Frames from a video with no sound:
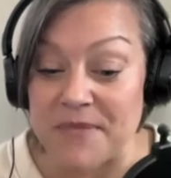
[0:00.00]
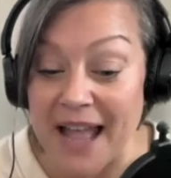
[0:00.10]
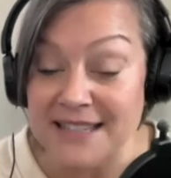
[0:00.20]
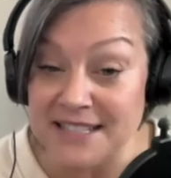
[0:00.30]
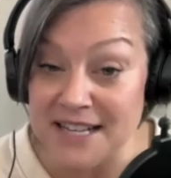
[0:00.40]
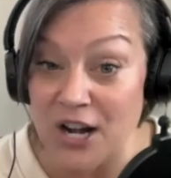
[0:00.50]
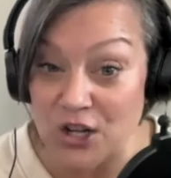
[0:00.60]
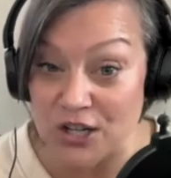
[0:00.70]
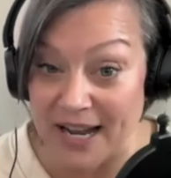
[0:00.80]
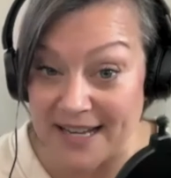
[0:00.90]
that's not a
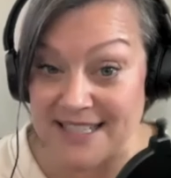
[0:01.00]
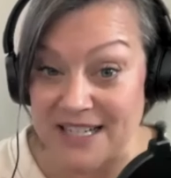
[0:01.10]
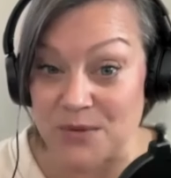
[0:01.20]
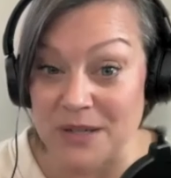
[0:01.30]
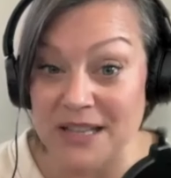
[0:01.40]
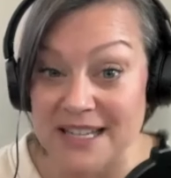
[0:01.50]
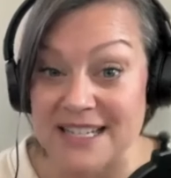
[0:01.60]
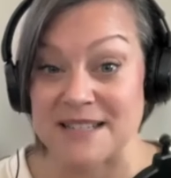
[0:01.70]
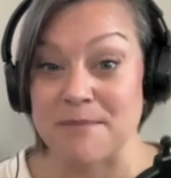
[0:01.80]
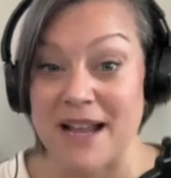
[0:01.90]
good idea. It really
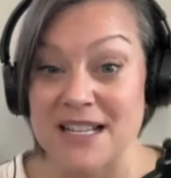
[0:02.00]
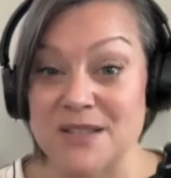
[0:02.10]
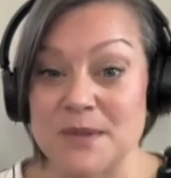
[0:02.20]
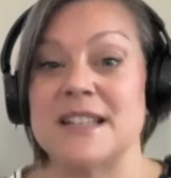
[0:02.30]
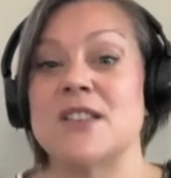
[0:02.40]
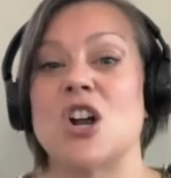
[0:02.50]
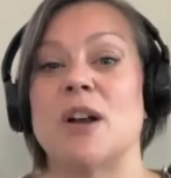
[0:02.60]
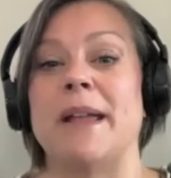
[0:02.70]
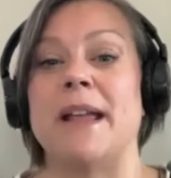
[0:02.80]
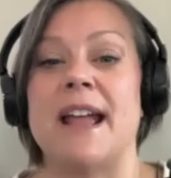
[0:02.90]
isn't. My husband was in the
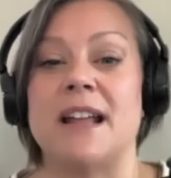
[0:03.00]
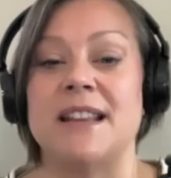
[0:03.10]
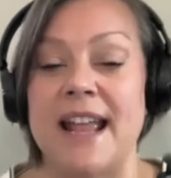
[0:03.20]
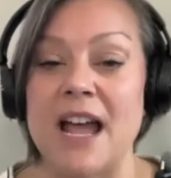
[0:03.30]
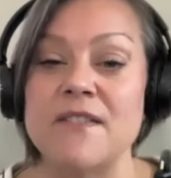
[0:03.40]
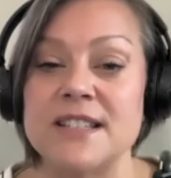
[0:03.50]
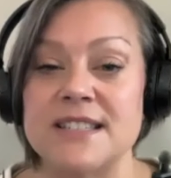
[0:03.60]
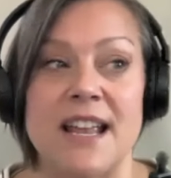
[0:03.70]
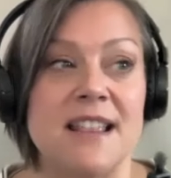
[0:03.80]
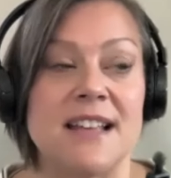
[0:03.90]
army and they have this
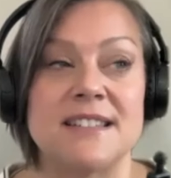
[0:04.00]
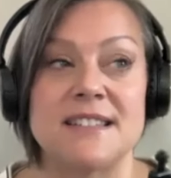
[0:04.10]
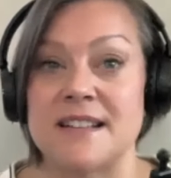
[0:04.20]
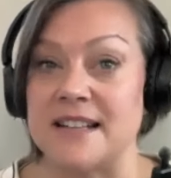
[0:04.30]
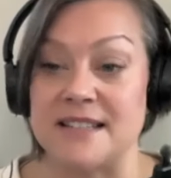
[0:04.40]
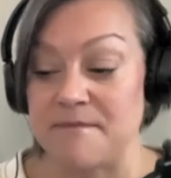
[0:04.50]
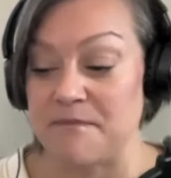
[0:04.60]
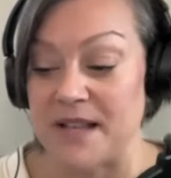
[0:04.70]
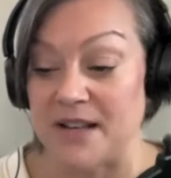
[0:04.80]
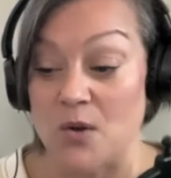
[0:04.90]
saying that's at
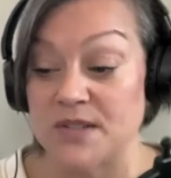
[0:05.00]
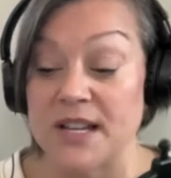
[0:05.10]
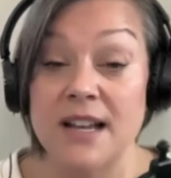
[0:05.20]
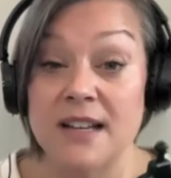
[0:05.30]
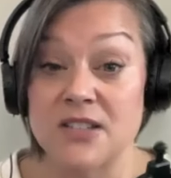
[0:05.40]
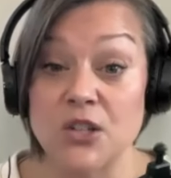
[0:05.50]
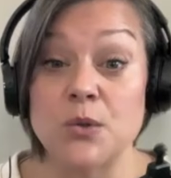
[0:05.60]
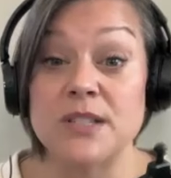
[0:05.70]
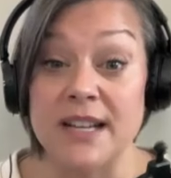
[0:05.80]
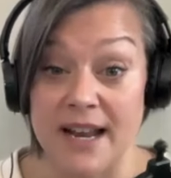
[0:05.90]
it goes
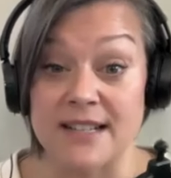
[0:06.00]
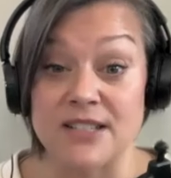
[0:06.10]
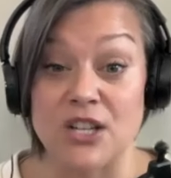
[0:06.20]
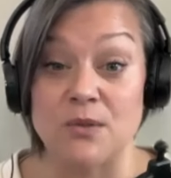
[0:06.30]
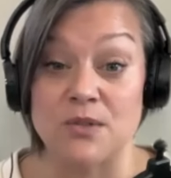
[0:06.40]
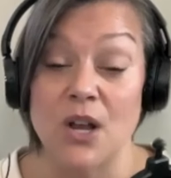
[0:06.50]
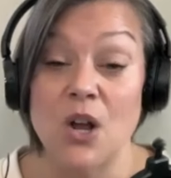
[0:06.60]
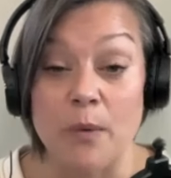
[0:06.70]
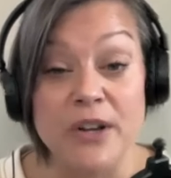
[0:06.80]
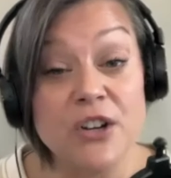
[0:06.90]
salute and execute.
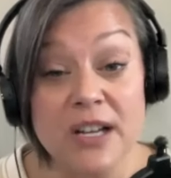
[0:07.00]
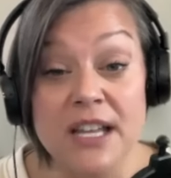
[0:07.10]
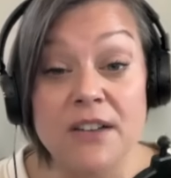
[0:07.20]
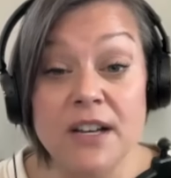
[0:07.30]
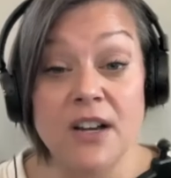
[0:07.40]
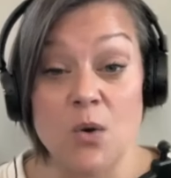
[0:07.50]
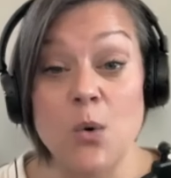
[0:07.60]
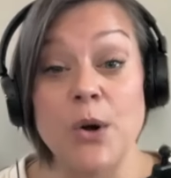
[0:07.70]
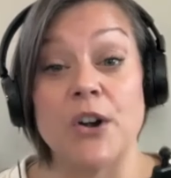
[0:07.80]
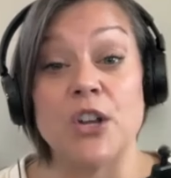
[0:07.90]
When you're given an
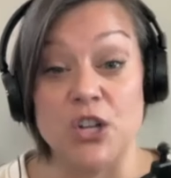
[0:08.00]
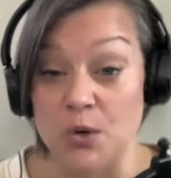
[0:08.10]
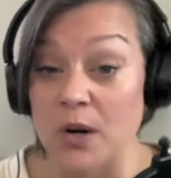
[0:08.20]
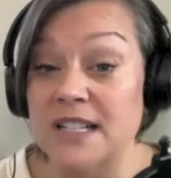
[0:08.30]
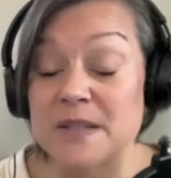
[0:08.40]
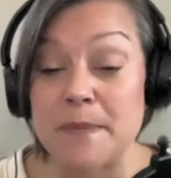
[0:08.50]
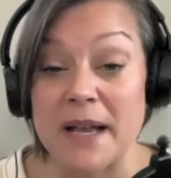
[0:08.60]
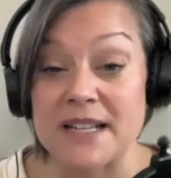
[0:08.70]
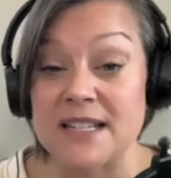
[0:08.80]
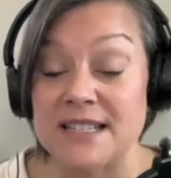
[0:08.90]
order, you are
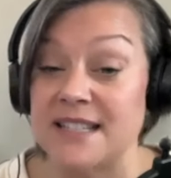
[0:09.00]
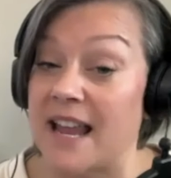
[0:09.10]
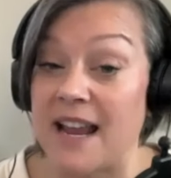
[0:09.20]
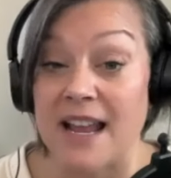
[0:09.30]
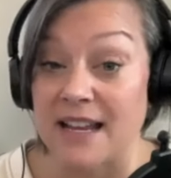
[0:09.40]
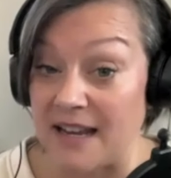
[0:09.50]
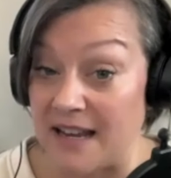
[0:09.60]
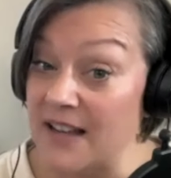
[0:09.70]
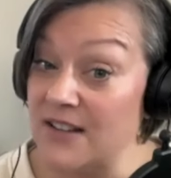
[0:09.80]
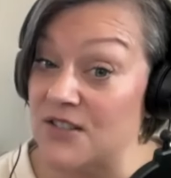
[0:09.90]
expected to say
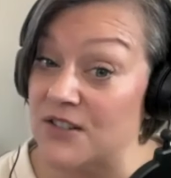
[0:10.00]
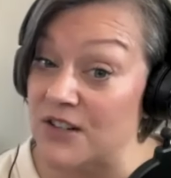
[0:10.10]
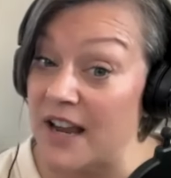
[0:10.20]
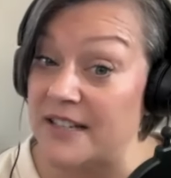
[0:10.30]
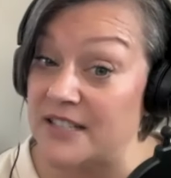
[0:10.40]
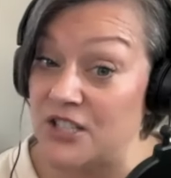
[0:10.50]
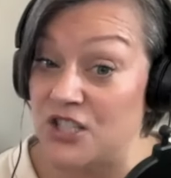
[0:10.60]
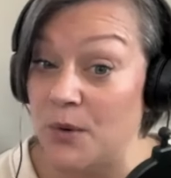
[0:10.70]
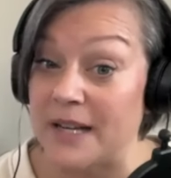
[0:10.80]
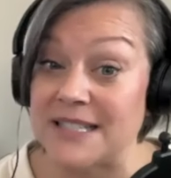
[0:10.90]
yes, sir, and to
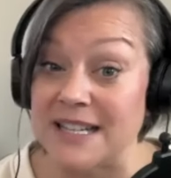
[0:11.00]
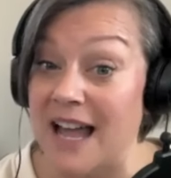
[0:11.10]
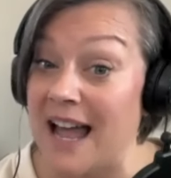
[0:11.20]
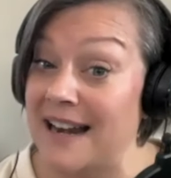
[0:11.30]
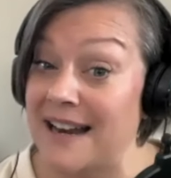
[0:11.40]
do it, to not